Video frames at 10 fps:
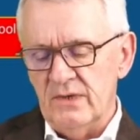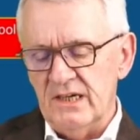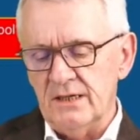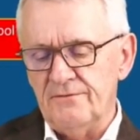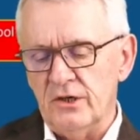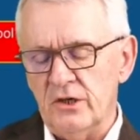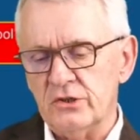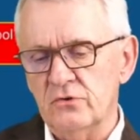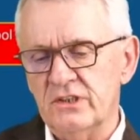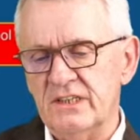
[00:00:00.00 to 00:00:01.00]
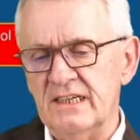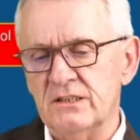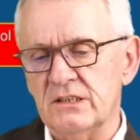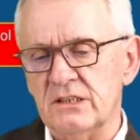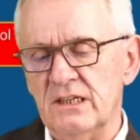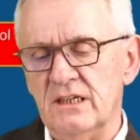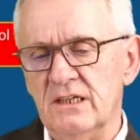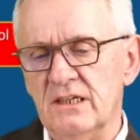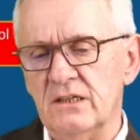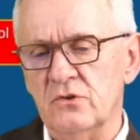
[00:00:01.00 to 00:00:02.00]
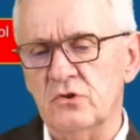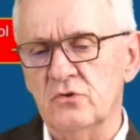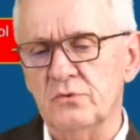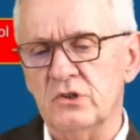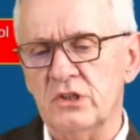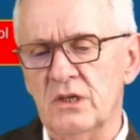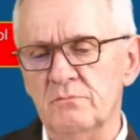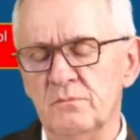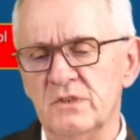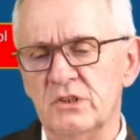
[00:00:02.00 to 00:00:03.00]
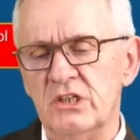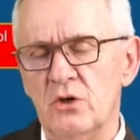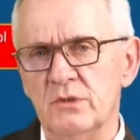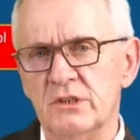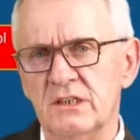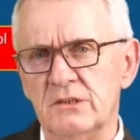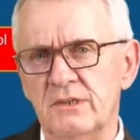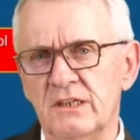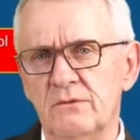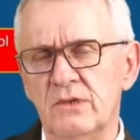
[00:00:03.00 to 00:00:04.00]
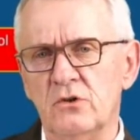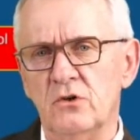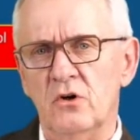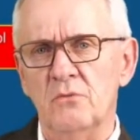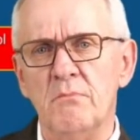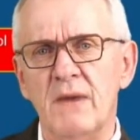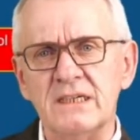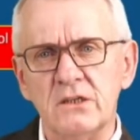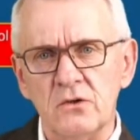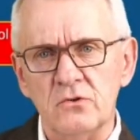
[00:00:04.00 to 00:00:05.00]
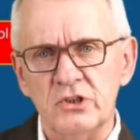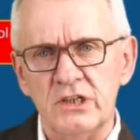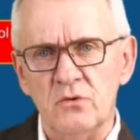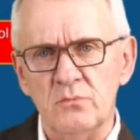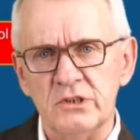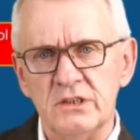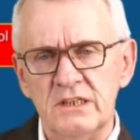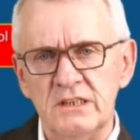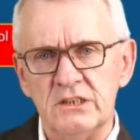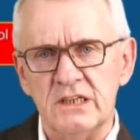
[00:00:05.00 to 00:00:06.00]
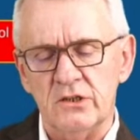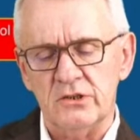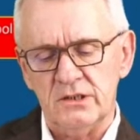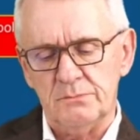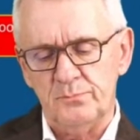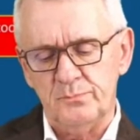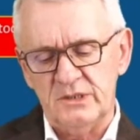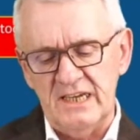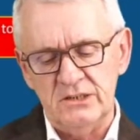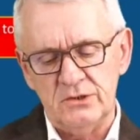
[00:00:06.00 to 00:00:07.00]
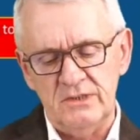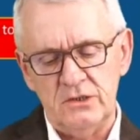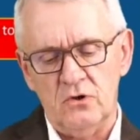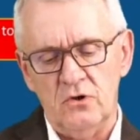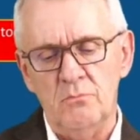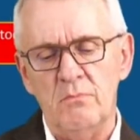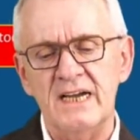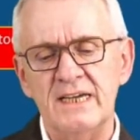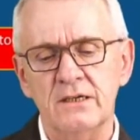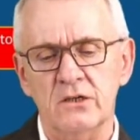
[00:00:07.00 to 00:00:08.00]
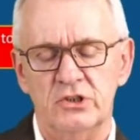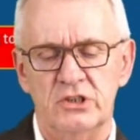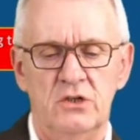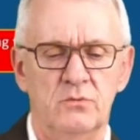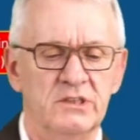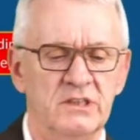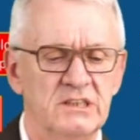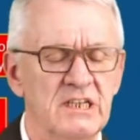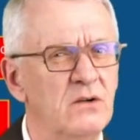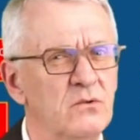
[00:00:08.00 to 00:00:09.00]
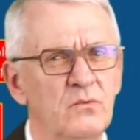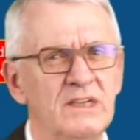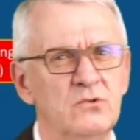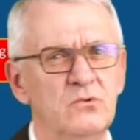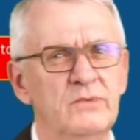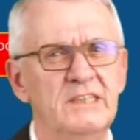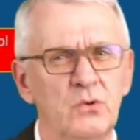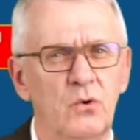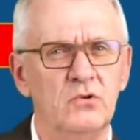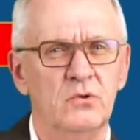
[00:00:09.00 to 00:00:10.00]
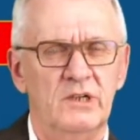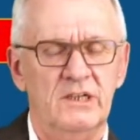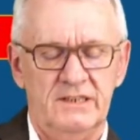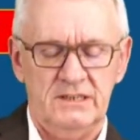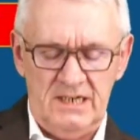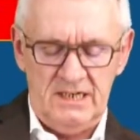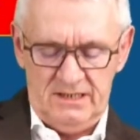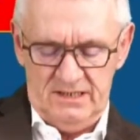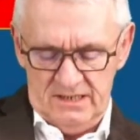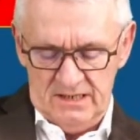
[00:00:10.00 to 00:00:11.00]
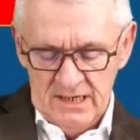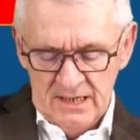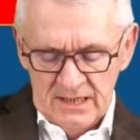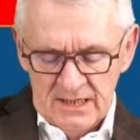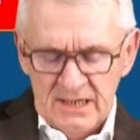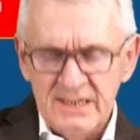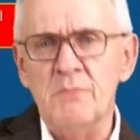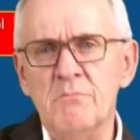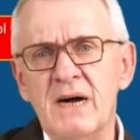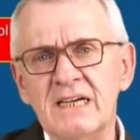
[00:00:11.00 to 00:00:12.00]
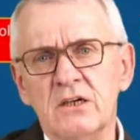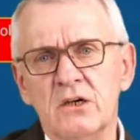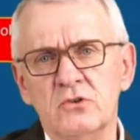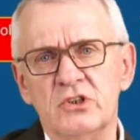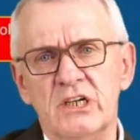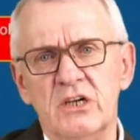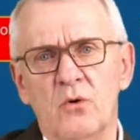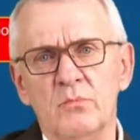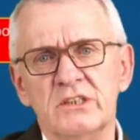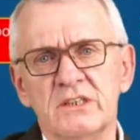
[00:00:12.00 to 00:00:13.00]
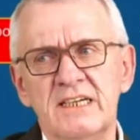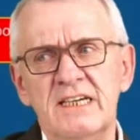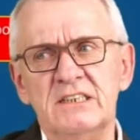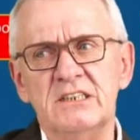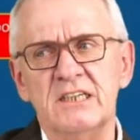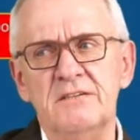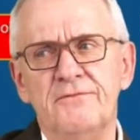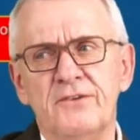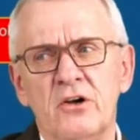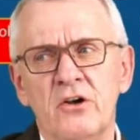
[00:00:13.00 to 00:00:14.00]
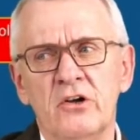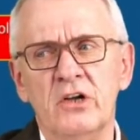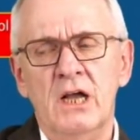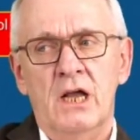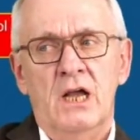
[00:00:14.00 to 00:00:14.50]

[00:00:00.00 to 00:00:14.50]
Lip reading: We refer to things, to some geometries we call macro geometries, and other things we call microgeometries. Now, what do we talk about exactly here? The macrogeometries refer